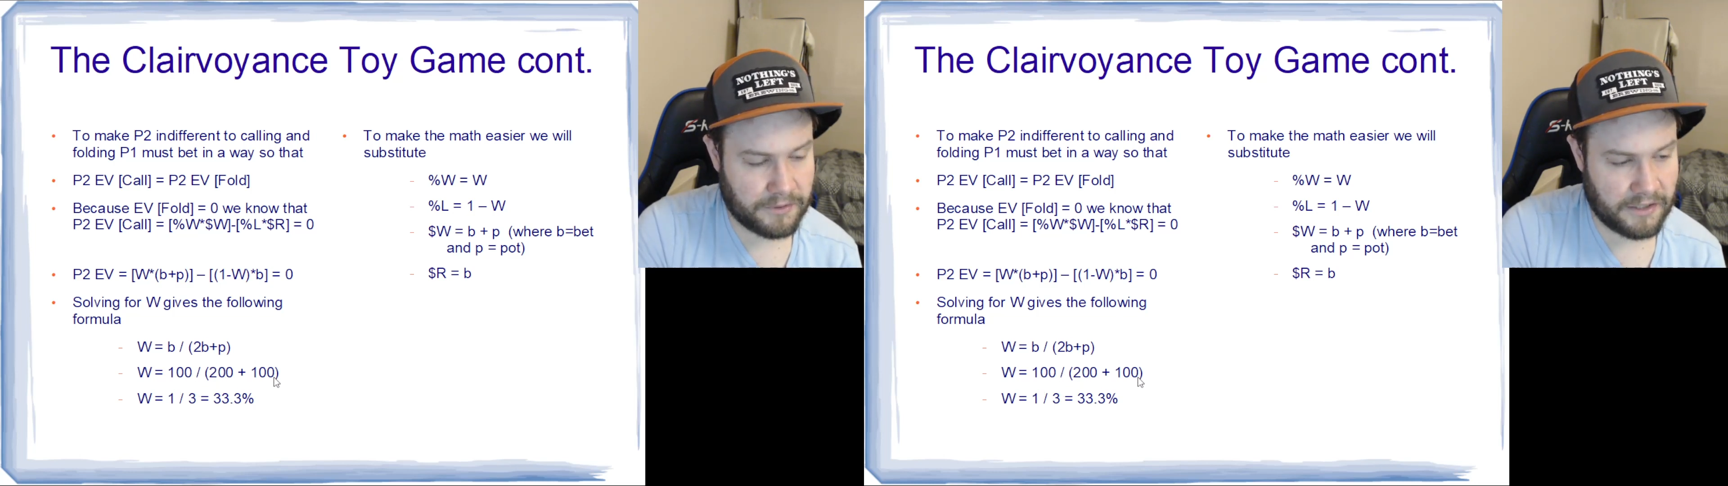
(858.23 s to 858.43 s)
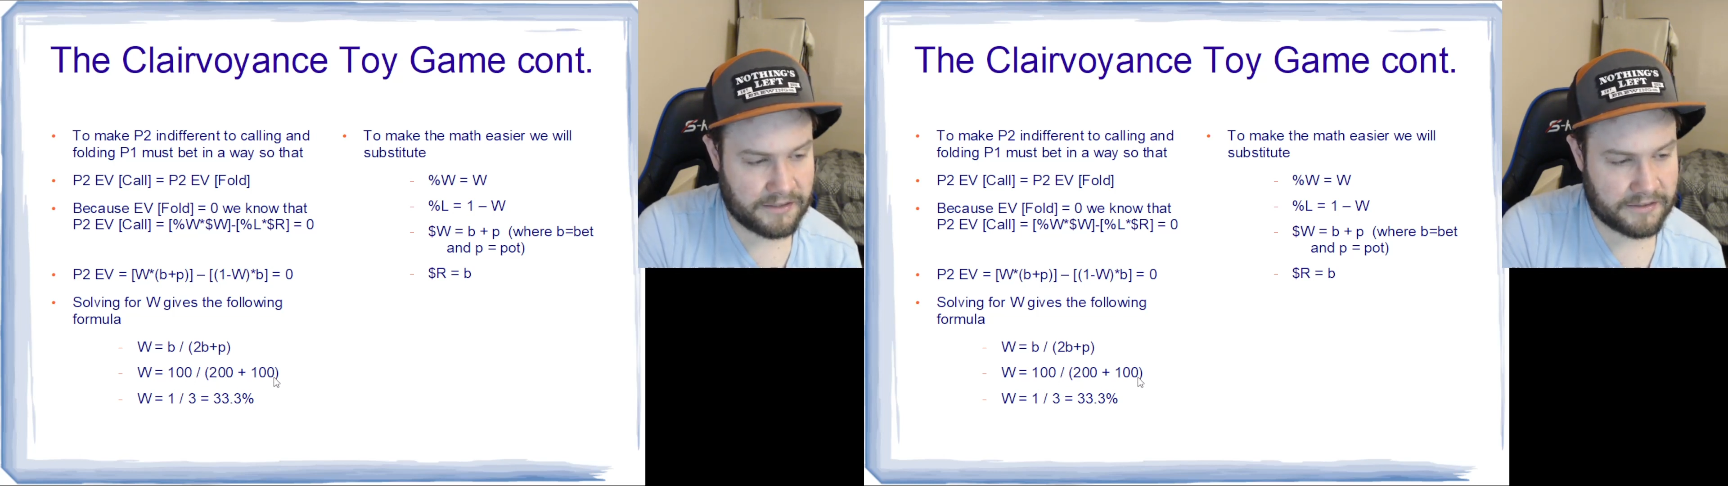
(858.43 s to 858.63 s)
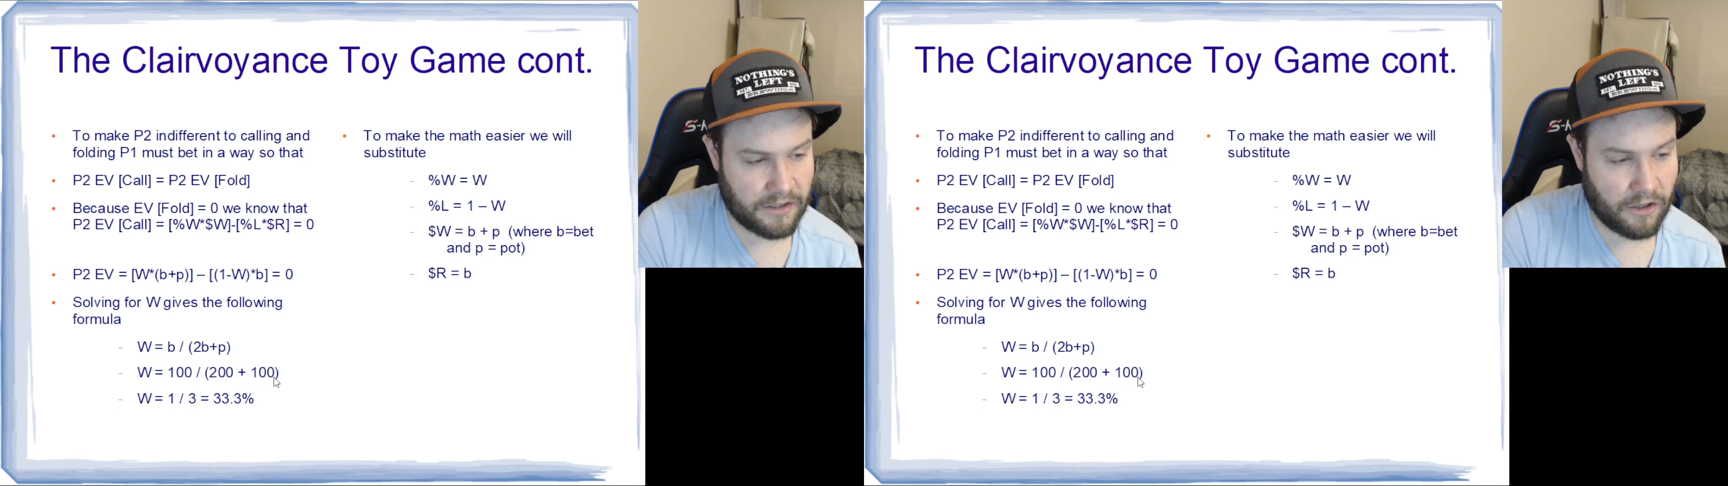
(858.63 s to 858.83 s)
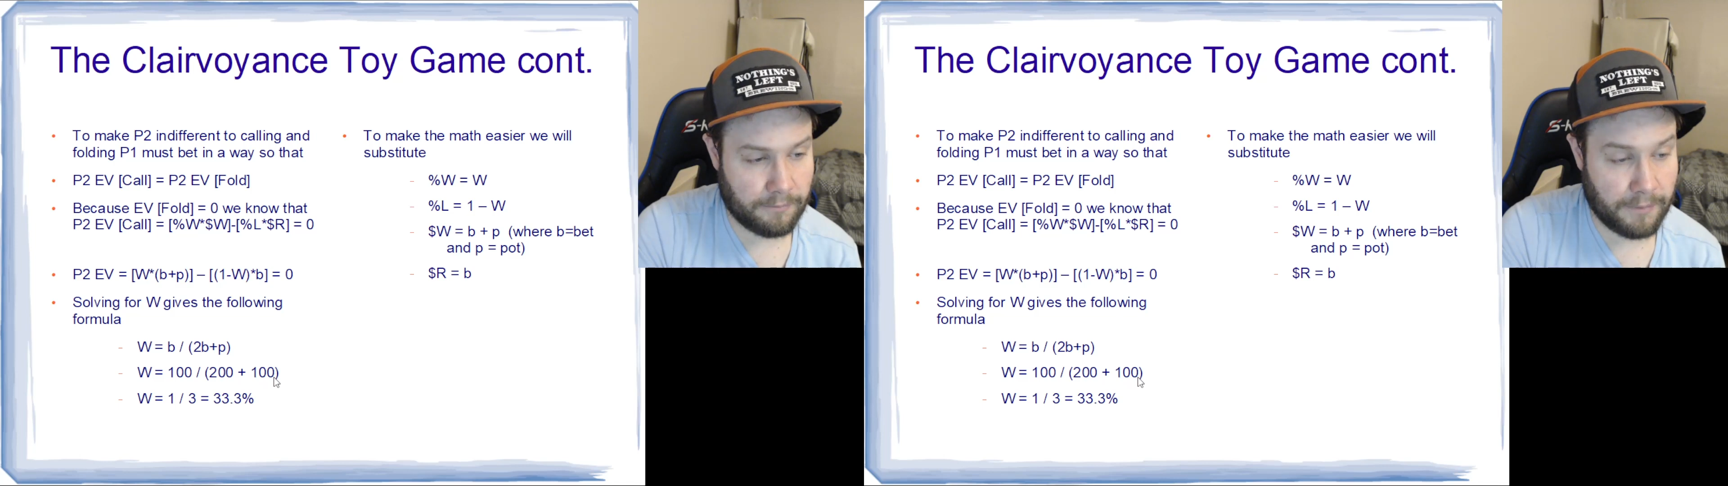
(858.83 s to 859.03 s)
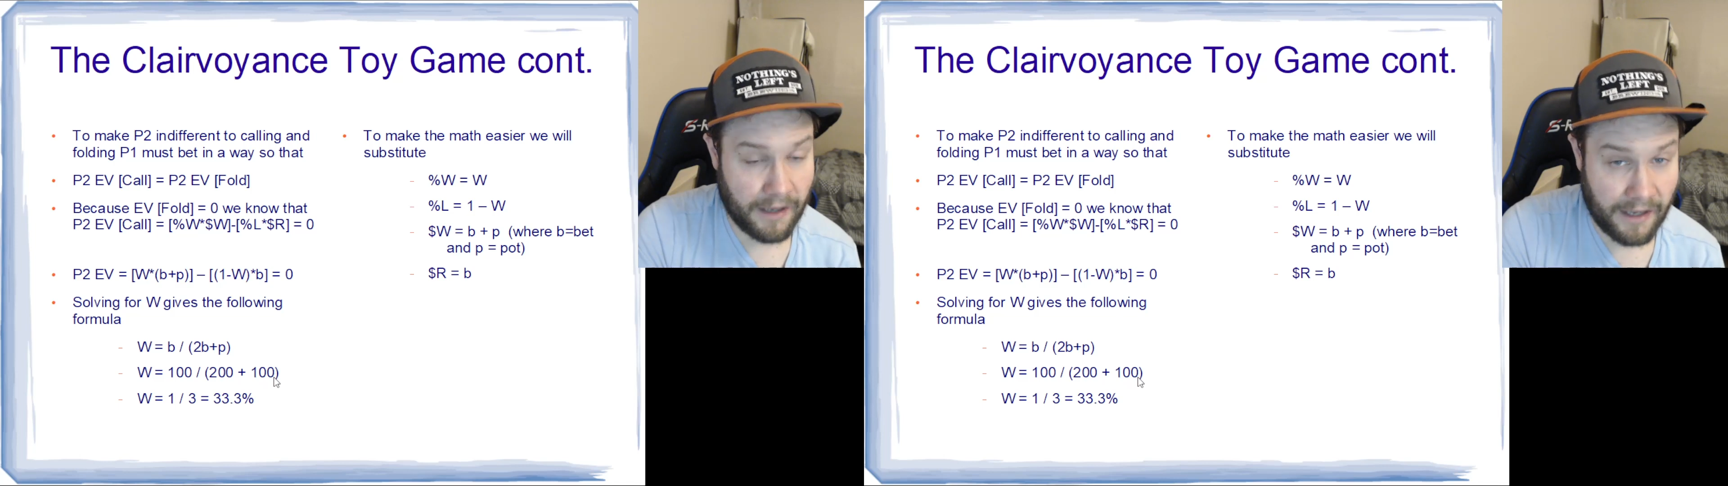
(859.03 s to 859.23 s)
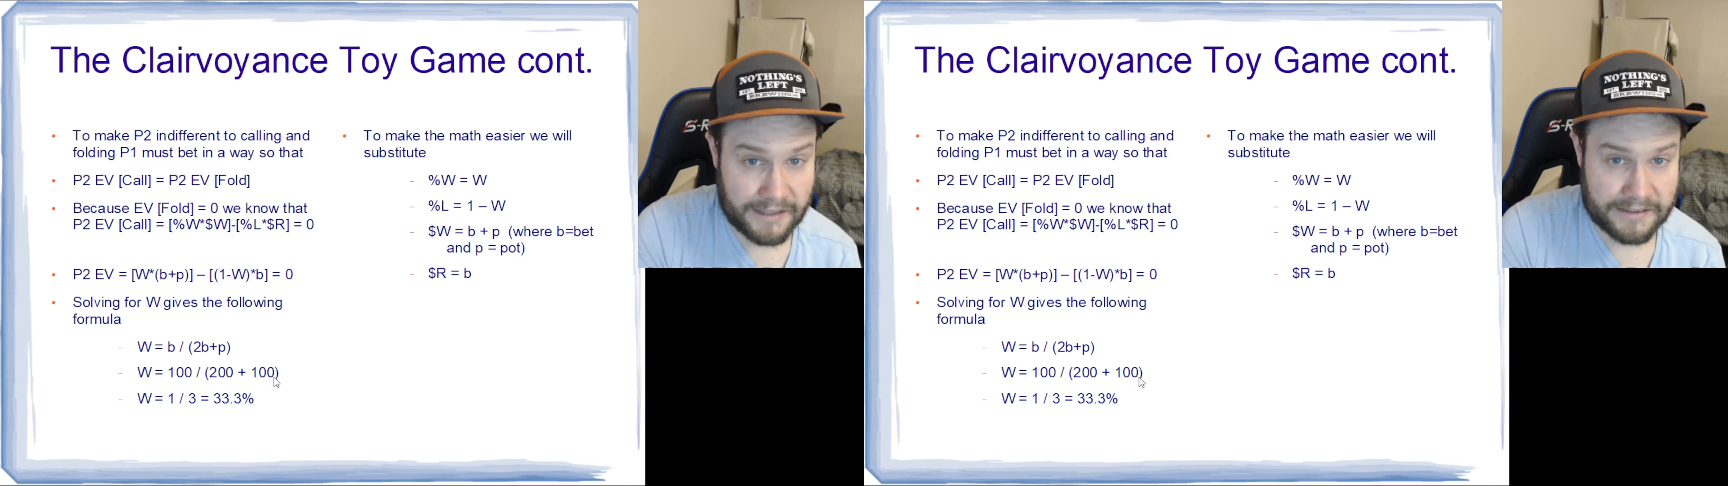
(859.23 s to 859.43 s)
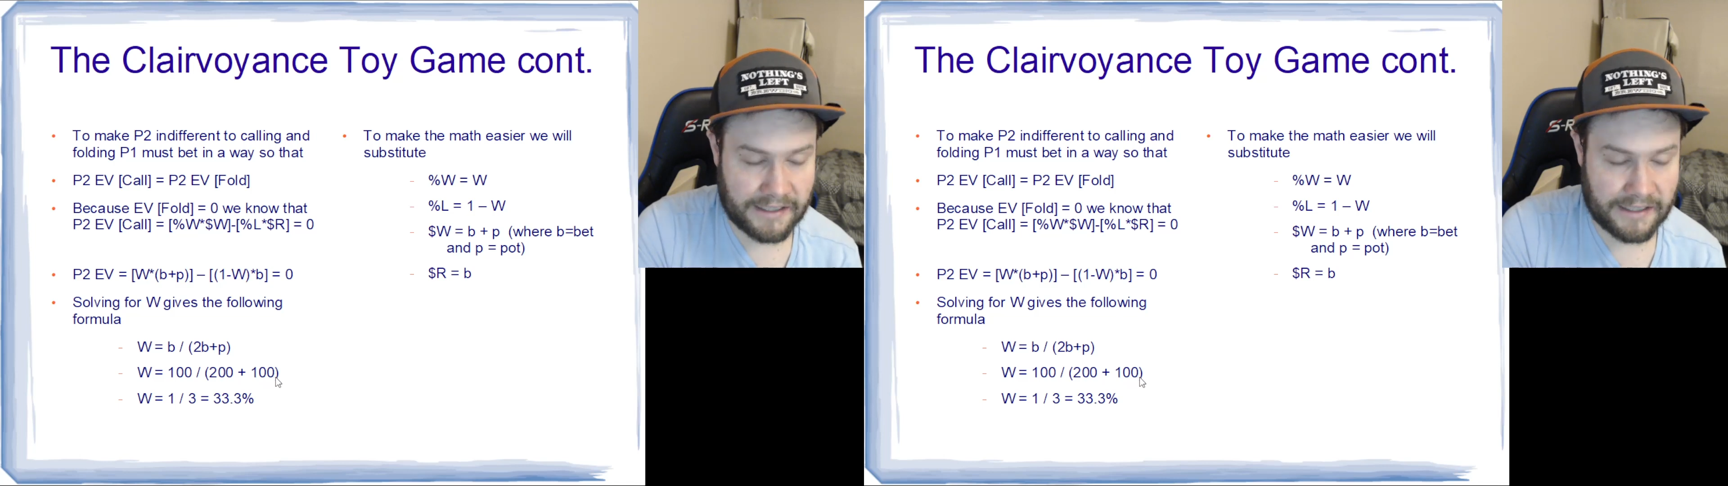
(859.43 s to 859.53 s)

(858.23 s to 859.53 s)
plus our pot